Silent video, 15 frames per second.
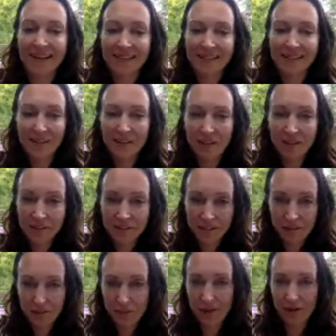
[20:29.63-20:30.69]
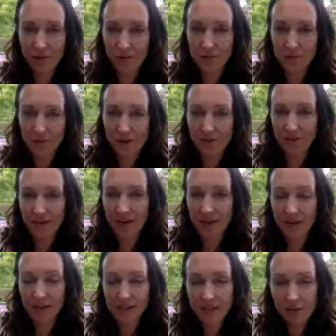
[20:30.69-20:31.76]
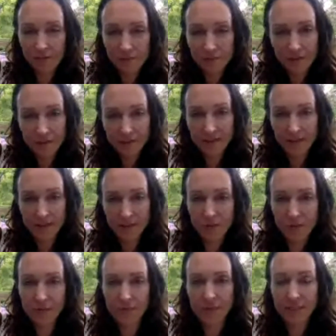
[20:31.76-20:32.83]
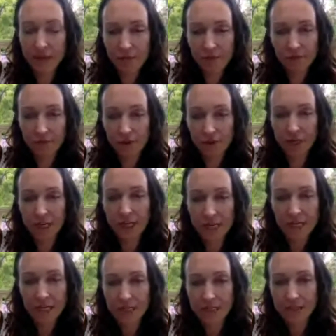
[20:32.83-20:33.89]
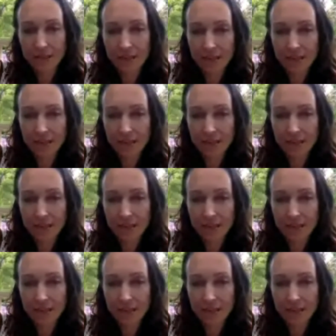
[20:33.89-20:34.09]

So can I just ask you about Google Drive again? That sounds awesome. Is that free?